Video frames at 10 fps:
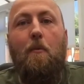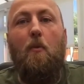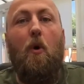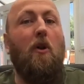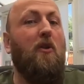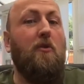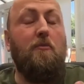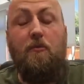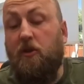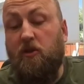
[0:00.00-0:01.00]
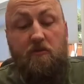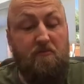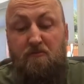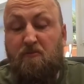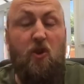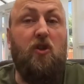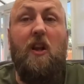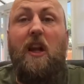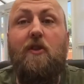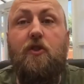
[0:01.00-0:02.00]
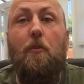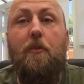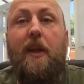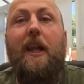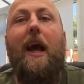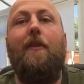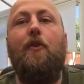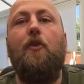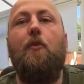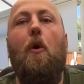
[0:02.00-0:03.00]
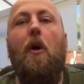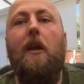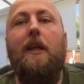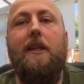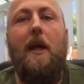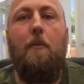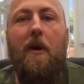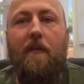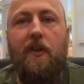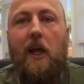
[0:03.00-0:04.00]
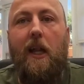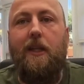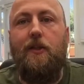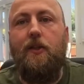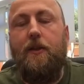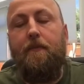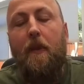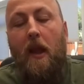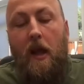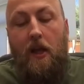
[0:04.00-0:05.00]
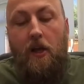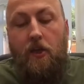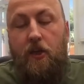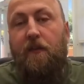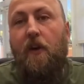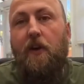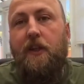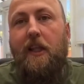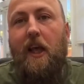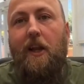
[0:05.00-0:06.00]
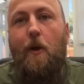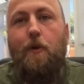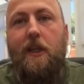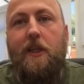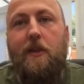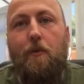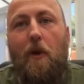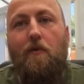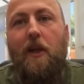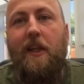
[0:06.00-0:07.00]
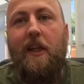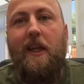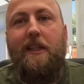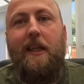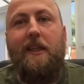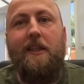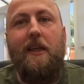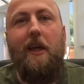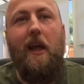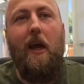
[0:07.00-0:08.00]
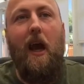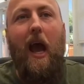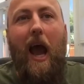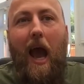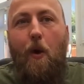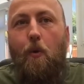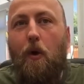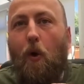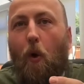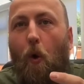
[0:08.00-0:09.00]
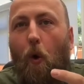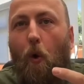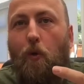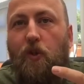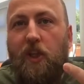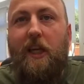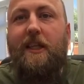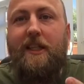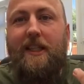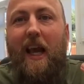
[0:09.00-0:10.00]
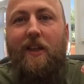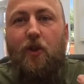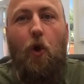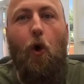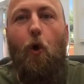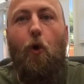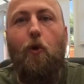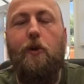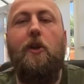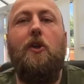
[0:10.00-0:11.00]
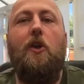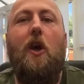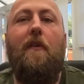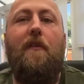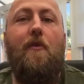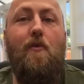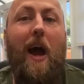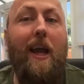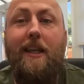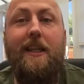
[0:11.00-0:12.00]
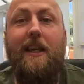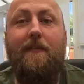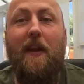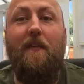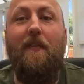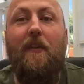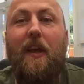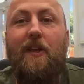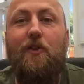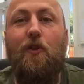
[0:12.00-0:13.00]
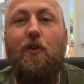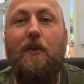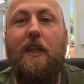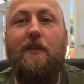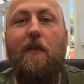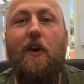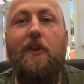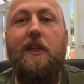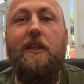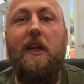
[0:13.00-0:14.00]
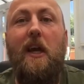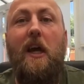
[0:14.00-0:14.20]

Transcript: One of them's just a little something and the other one is a little bit of a challenge. So the first thing that I noticed when reading this is how Jesus gets called a variety of different things during these verses.